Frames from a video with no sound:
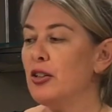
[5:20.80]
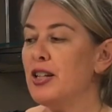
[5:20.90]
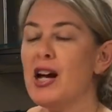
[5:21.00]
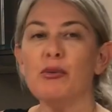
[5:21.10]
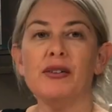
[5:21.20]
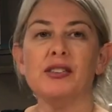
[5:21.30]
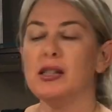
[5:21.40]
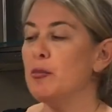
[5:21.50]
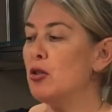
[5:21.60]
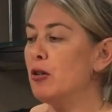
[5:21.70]
so now we've
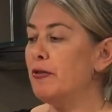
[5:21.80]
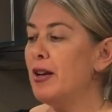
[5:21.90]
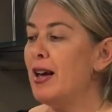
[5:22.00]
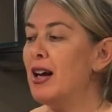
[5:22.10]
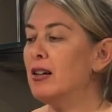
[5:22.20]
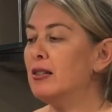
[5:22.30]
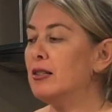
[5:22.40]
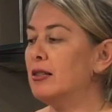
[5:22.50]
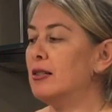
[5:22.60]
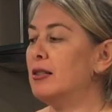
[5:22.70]
simmered off our
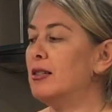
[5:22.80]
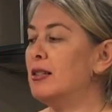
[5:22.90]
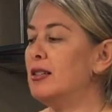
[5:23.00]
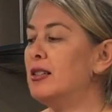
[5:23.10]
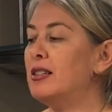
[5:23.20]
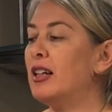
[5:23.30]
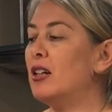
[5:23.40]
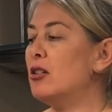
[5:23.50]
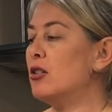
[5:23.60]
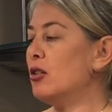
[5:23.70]

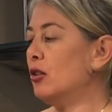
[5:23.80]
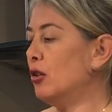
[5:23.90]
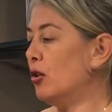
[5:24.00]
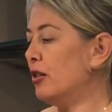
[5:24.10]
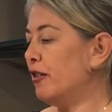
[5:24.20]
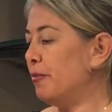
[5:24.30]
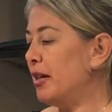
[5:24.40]
second lot of